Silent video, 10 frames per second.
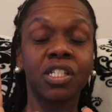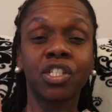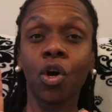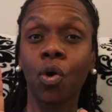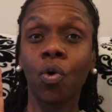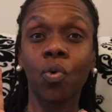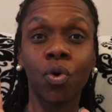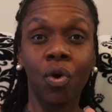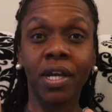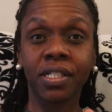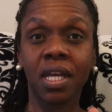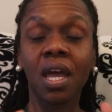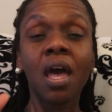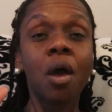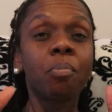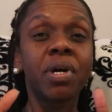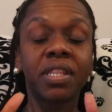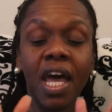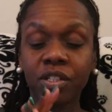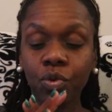so crazy.
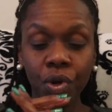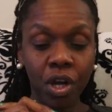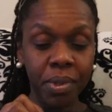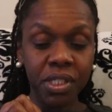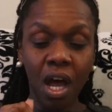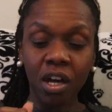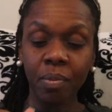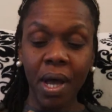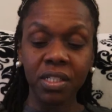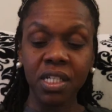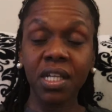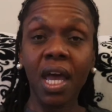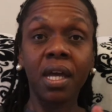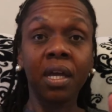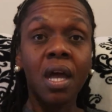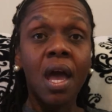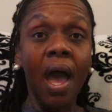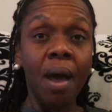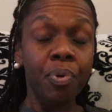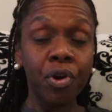But that's what we're going to be talking about today.
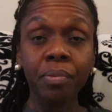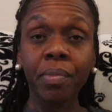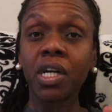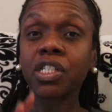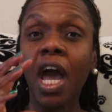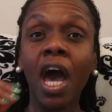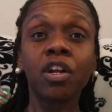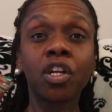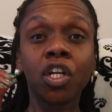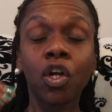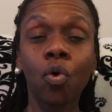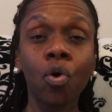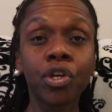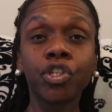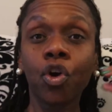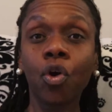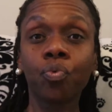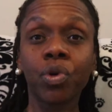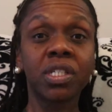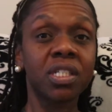Pretty much how to lower
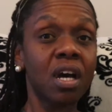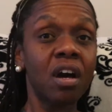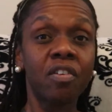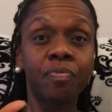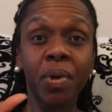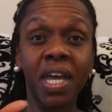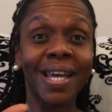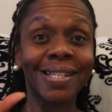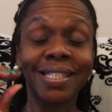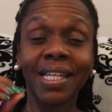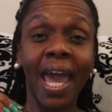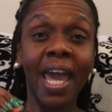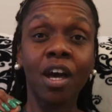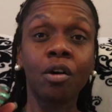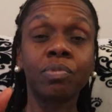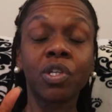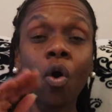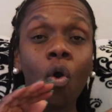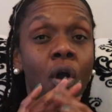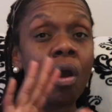your risk of being scammed,
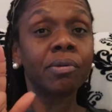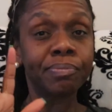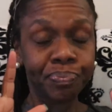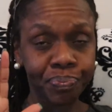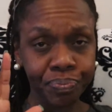or